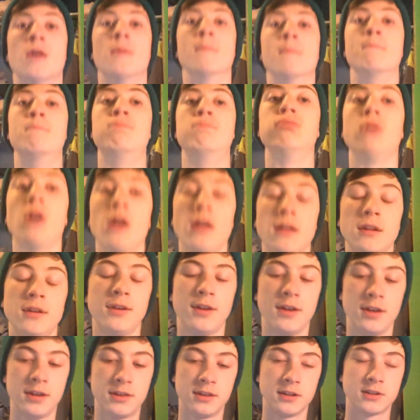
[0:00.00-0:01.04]
But
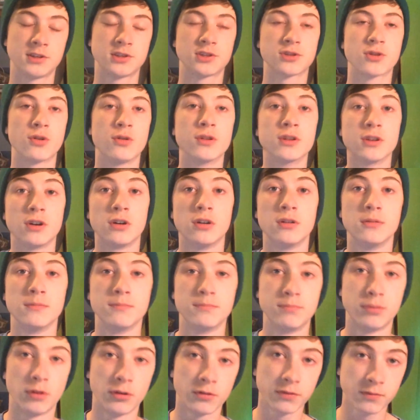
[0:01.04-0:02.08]
this is going on
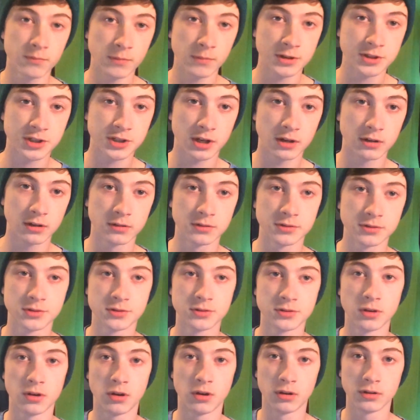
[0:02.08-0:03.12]
both of my
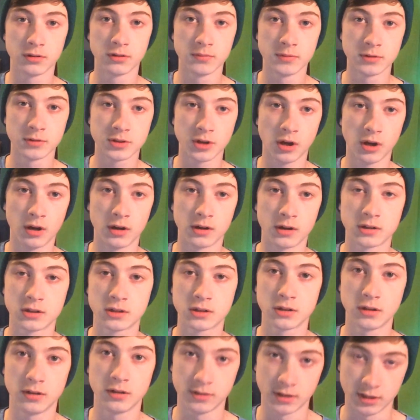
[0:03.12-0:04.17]
channels, Ultimate
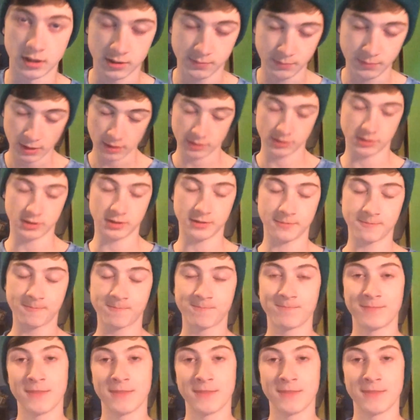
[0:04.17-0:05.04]
Josh and Dad's Pasta.